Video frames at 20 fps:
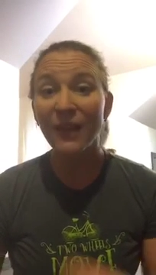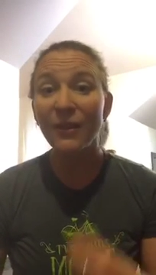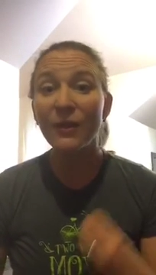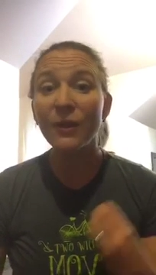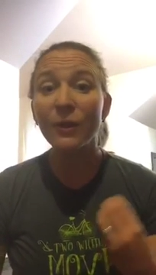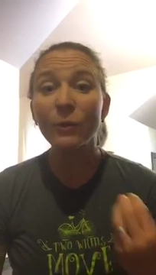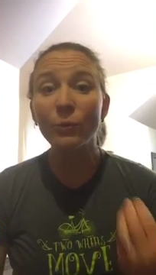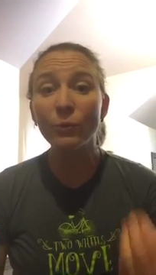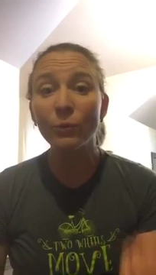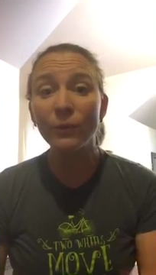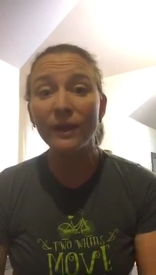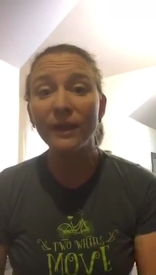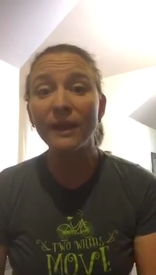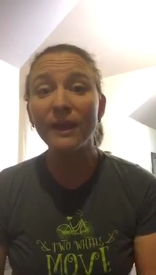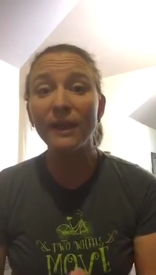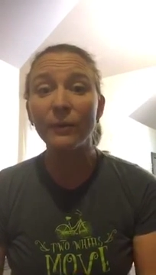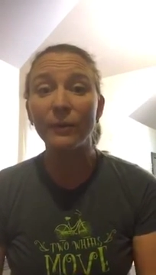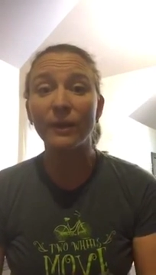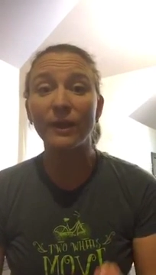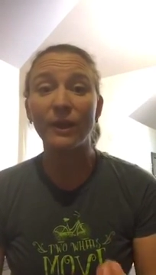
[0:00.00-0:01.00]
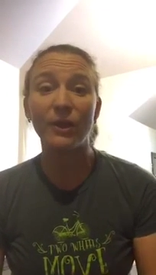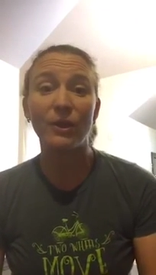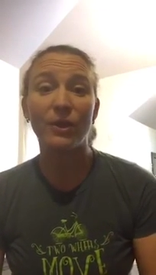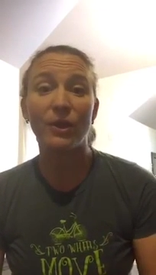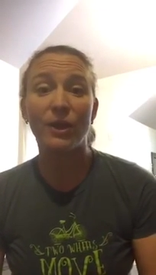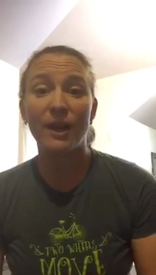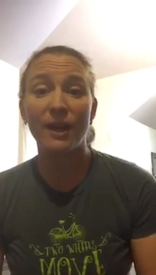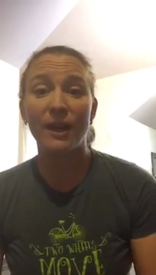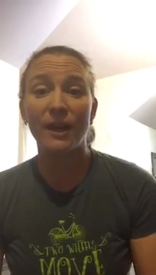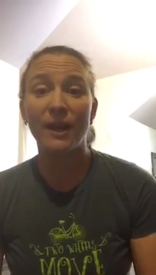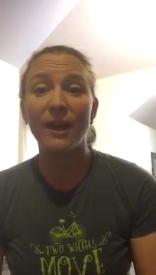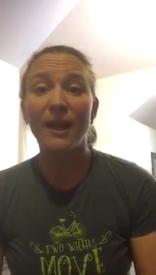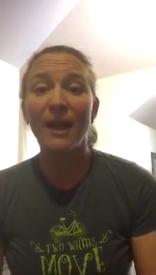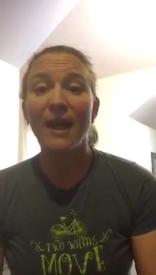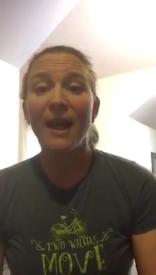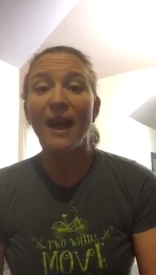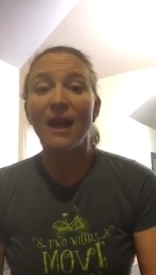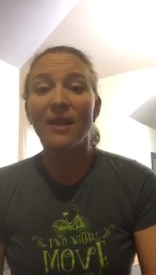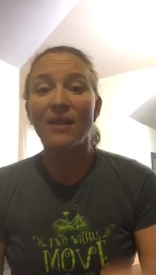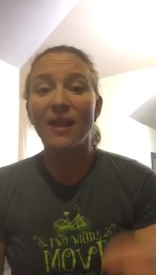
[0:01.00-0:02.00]
They're really, really good at it.
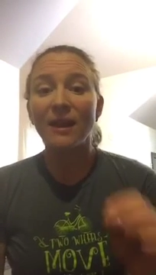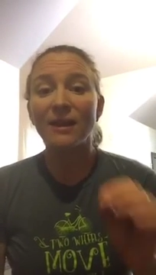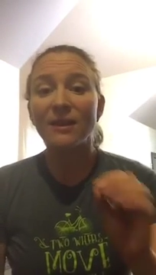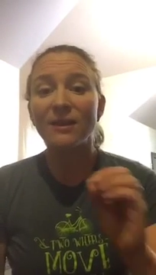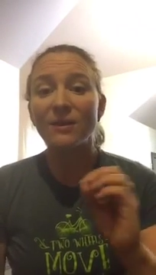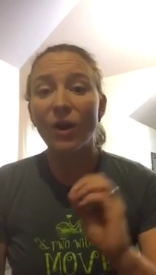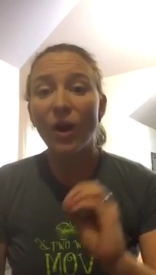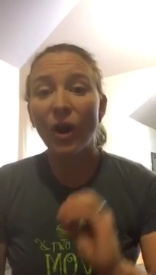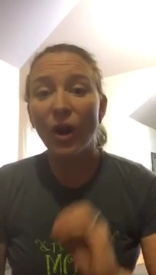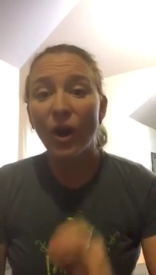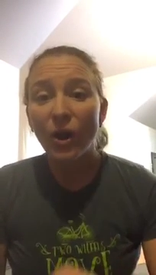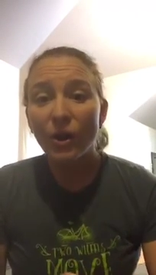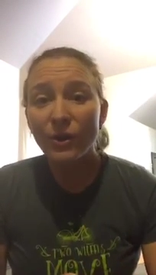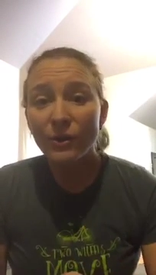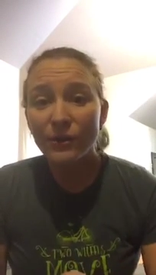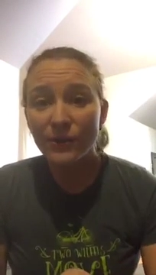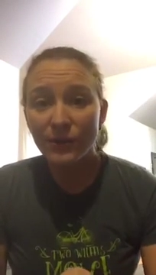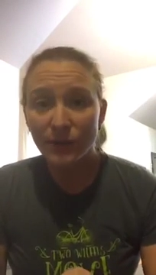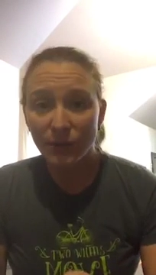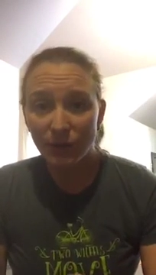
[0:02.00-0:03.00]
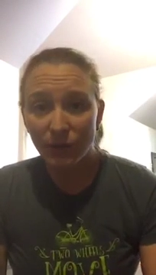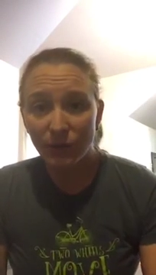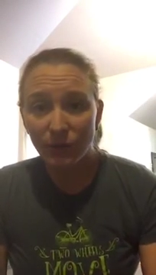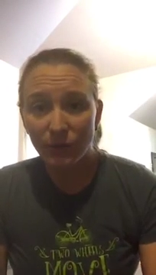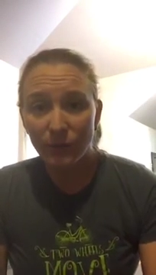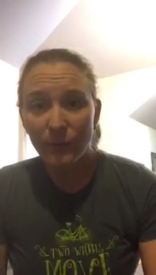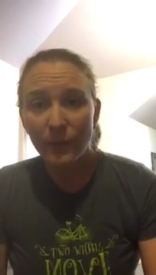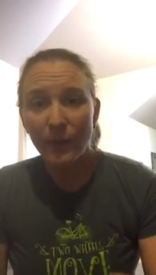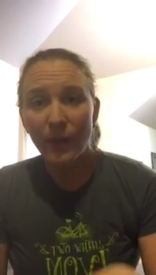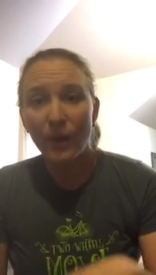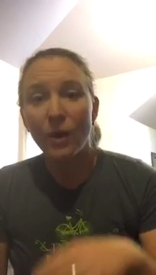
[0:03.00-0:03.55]
That is also